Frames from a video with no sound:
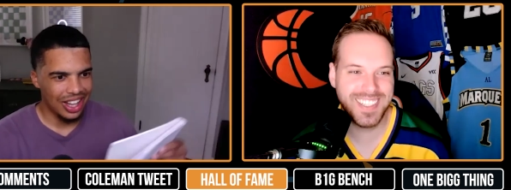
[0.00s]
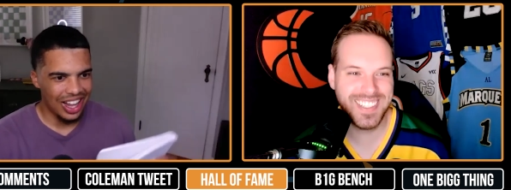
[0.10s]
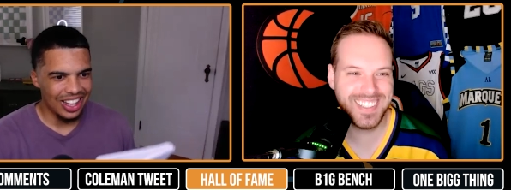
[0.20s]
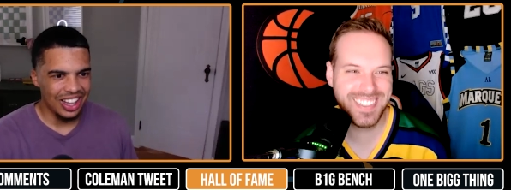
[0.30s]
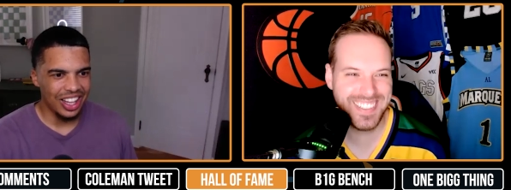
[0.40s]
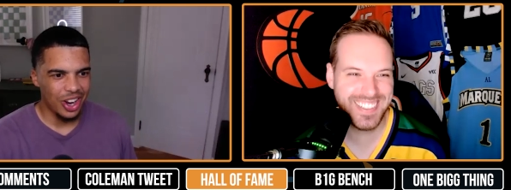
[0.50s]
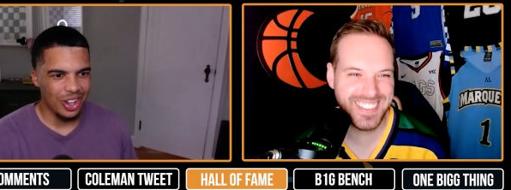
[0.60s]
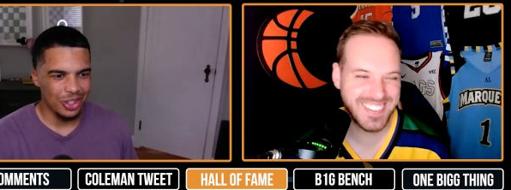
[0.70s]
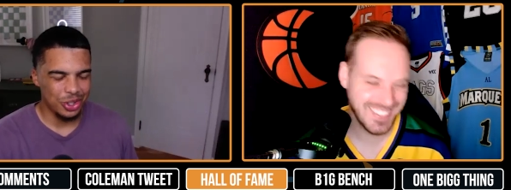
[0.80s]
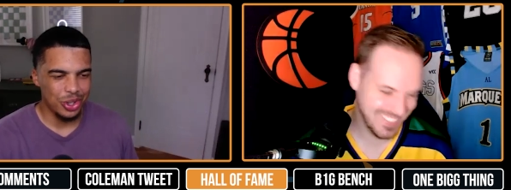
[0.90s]
Speaker 1: I, I, like all
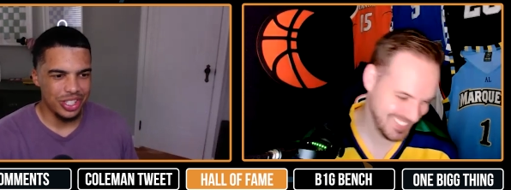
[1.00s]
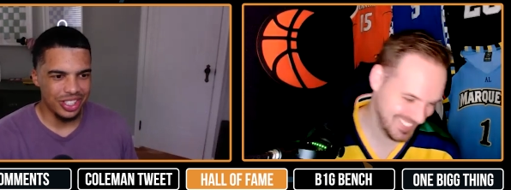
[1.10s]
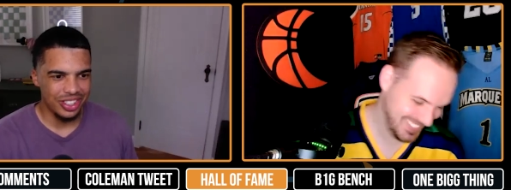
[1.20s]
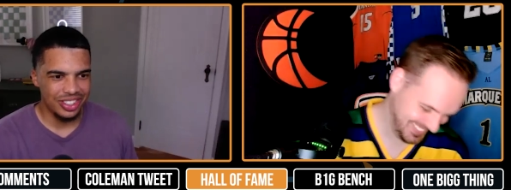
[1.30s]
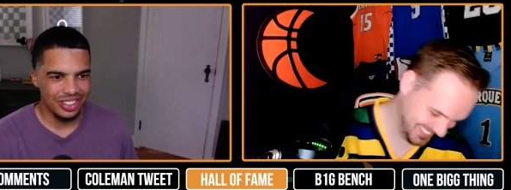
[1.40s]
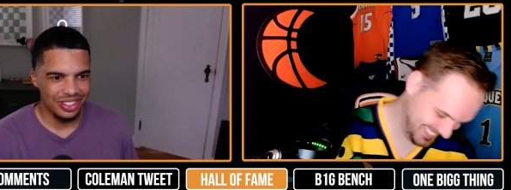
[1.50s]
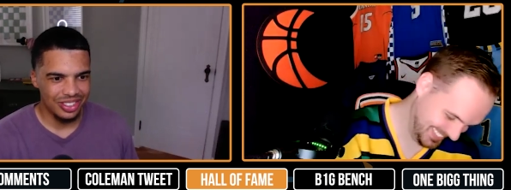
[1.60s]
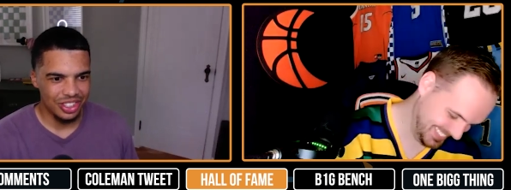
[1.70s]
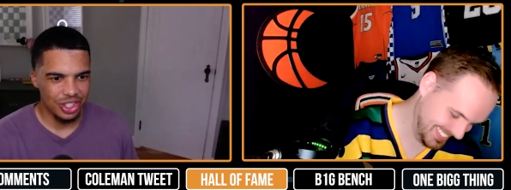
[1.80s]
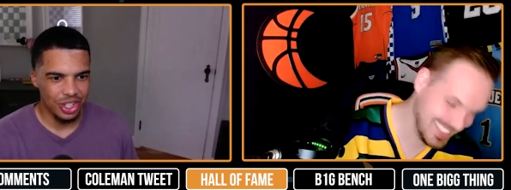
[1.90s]
those choices,
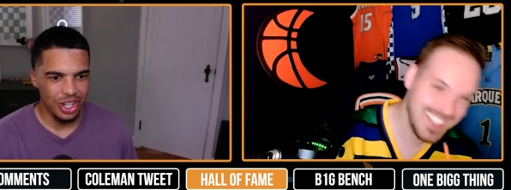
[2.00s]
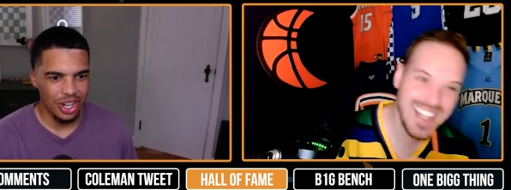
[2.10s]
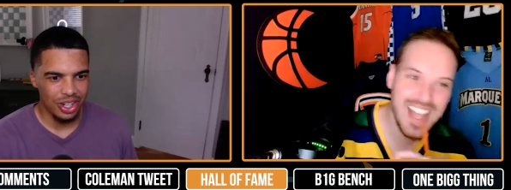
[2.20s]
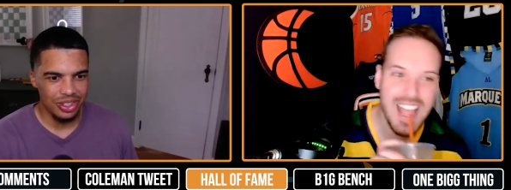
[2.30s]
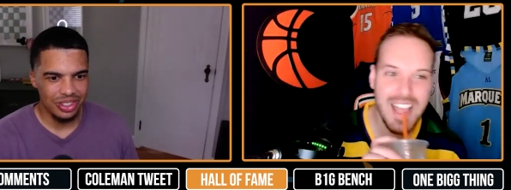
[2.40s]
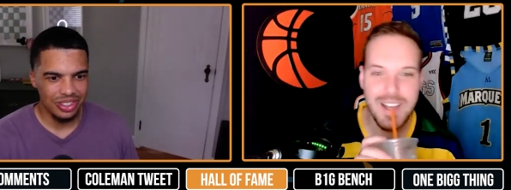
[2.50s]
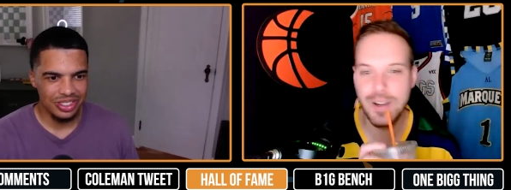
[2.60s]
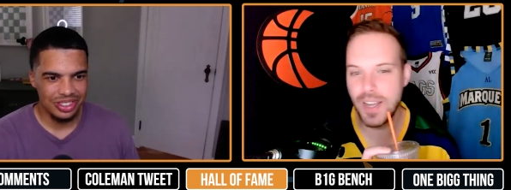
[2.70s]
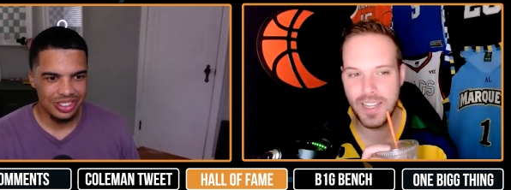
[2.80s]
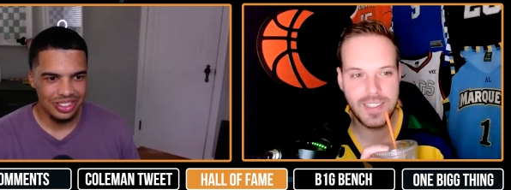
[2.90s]
just so you know.
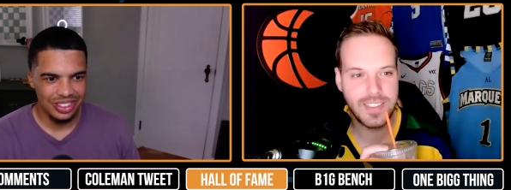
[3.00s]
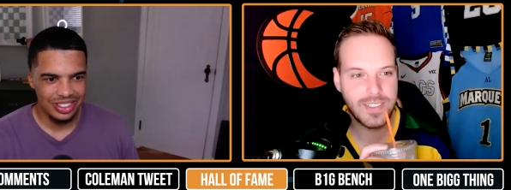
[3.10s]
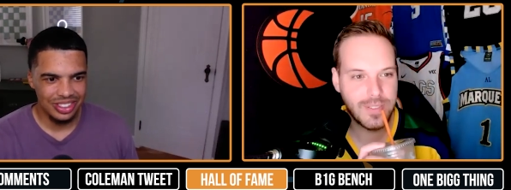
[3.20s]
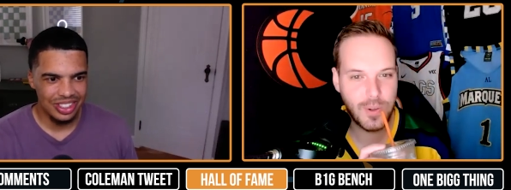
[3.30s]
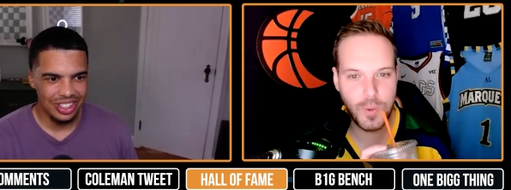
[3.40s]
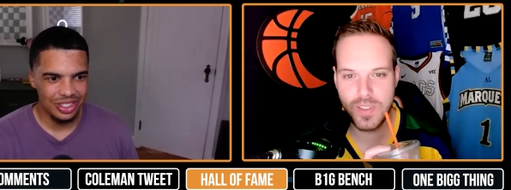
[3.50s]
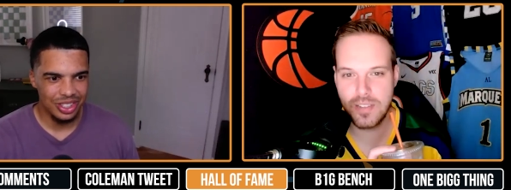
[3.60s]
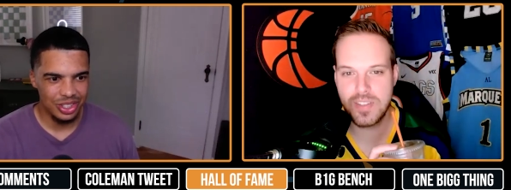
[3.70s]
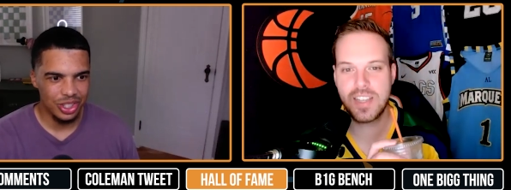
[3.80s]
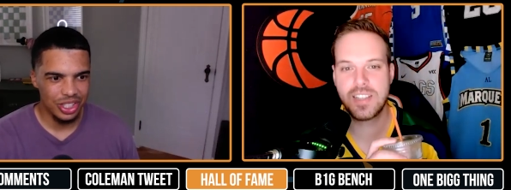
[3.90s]
Speaker 2: Okay. Well, Let's
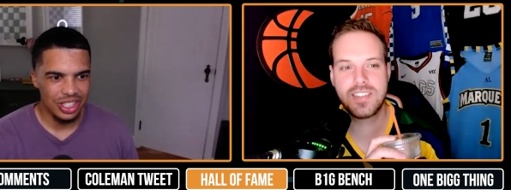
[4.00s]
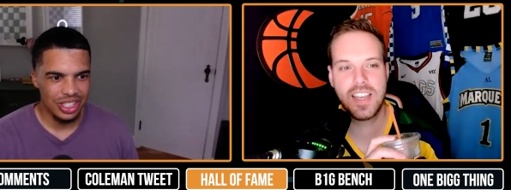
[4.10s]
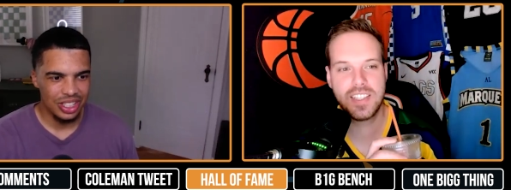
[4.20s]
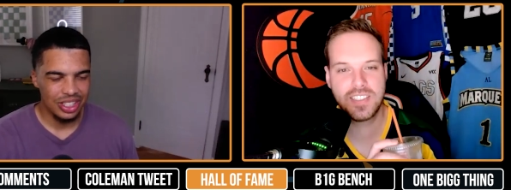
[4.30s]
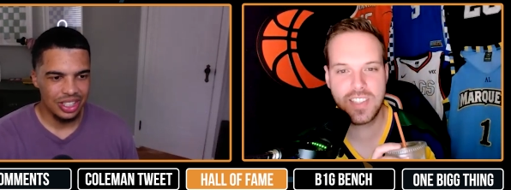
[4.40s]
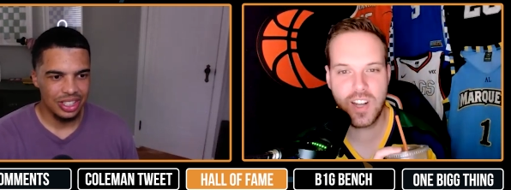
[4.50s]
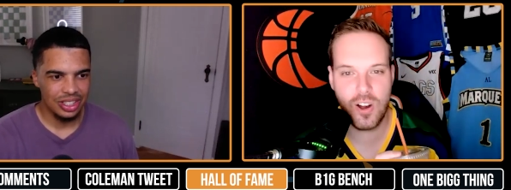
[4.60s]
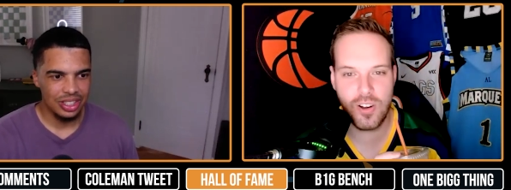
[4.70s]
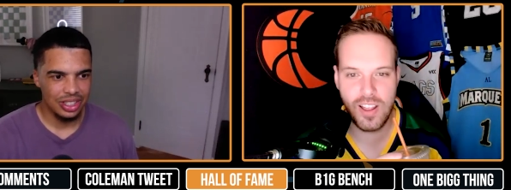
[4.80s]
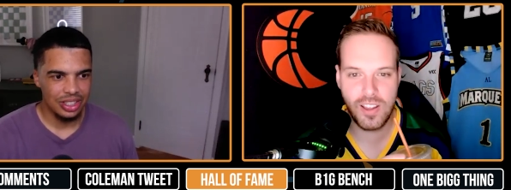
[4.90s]
now take take us to the
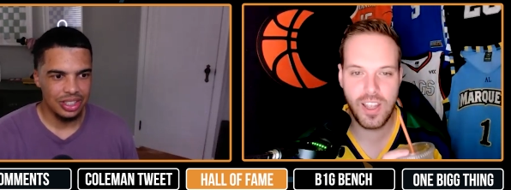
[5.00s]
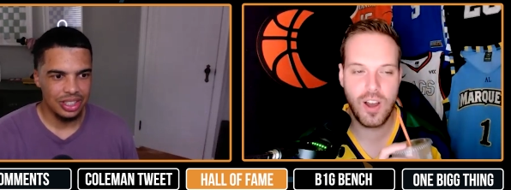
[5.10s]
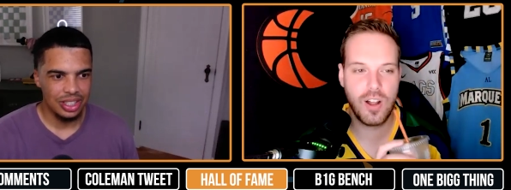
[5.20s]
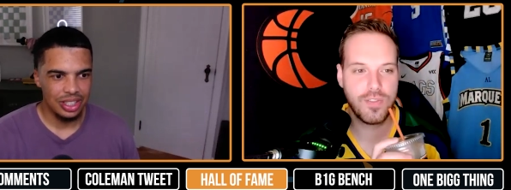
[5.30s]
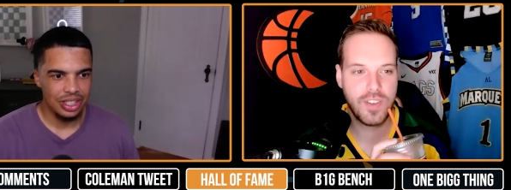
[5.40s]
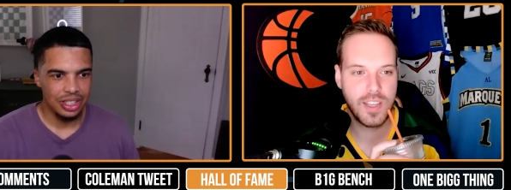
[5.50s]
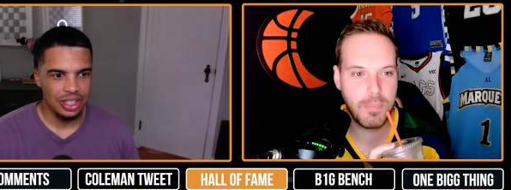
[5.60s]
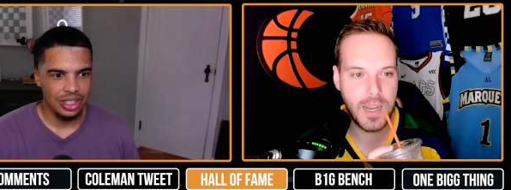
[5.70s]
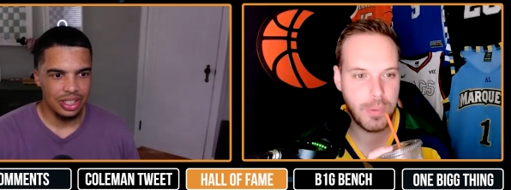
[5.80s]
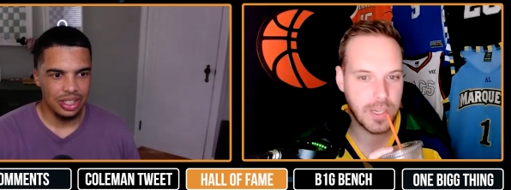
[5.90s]
Carter Elliott Hall of Fame.
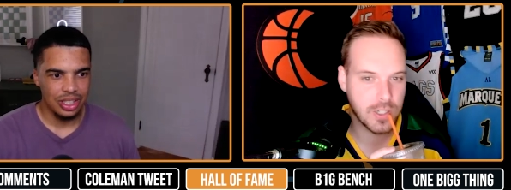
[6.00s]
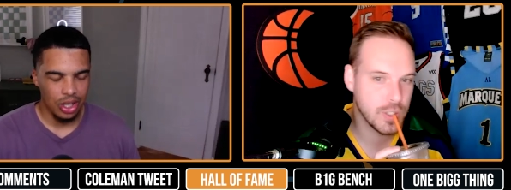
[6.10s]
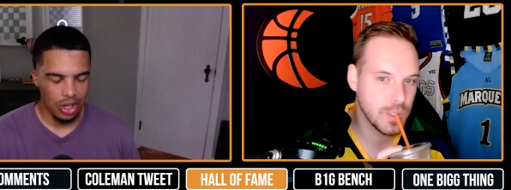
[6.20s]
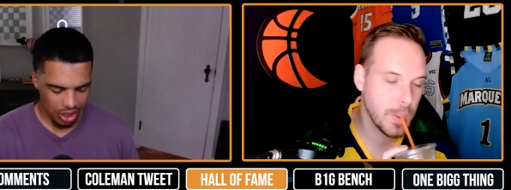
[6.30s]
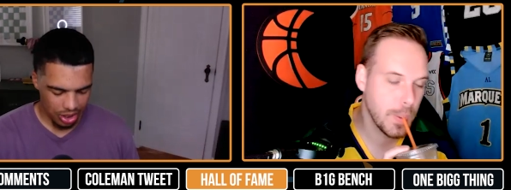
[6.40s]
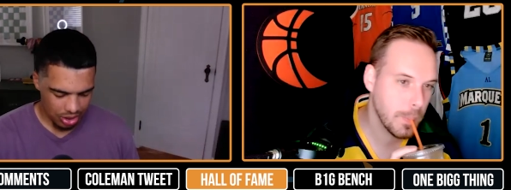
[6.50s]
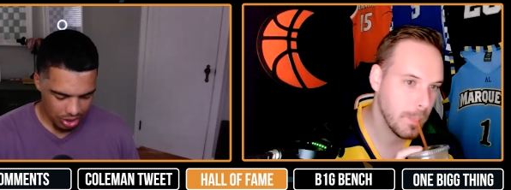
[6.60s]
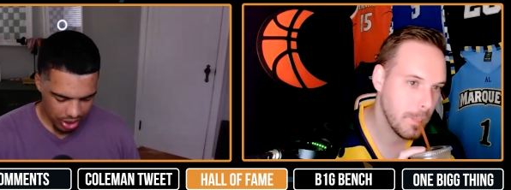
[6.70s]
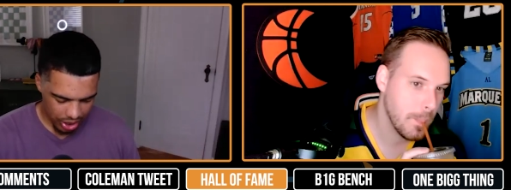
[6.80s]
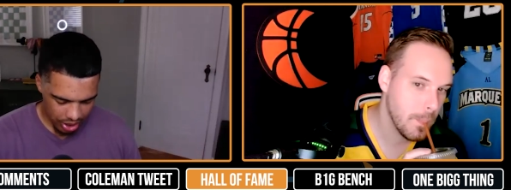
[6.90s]
Paint a picture.
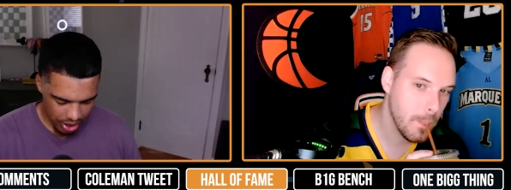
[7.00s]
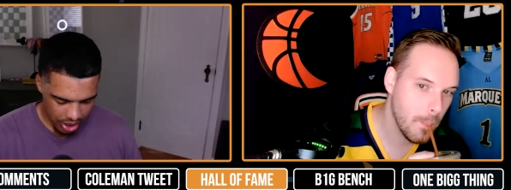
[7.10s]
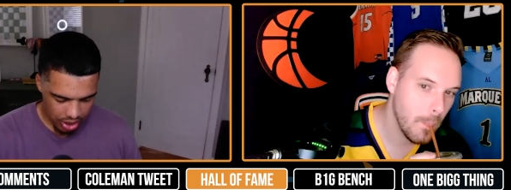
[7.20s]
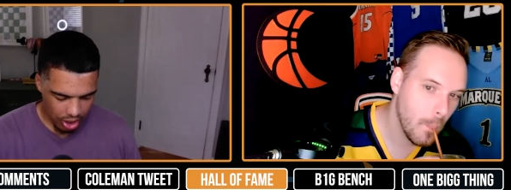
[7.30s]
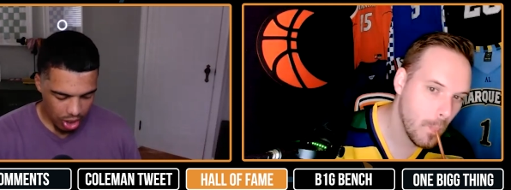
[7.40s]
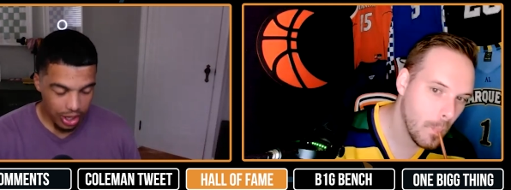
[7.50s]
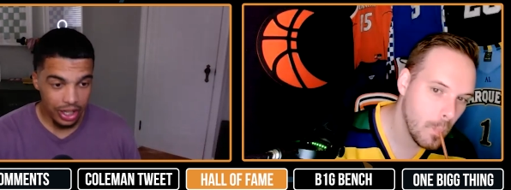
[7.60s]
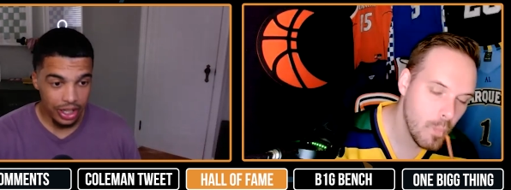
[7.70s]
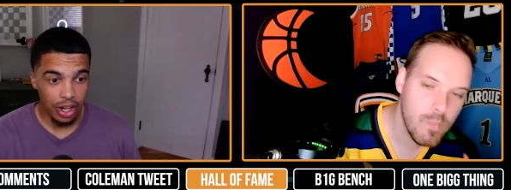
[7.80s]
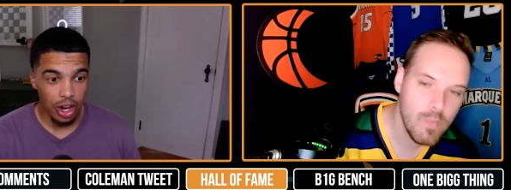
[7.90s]
Speaker 1: Okay. The Carter
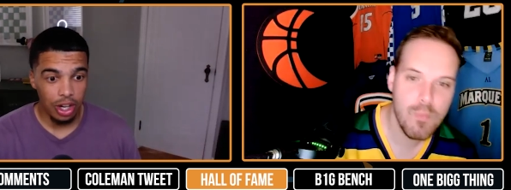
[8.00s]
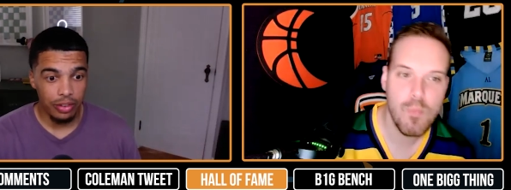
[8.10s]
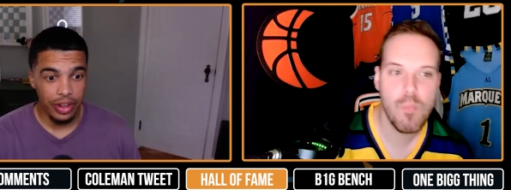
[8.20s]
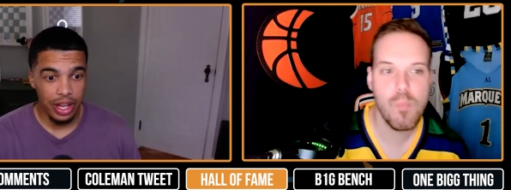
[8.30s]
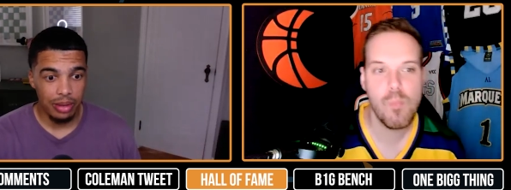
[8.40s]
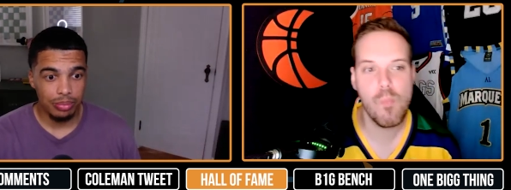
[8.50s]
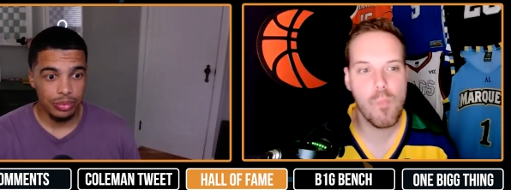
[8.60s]
Elliott Hall of Fame.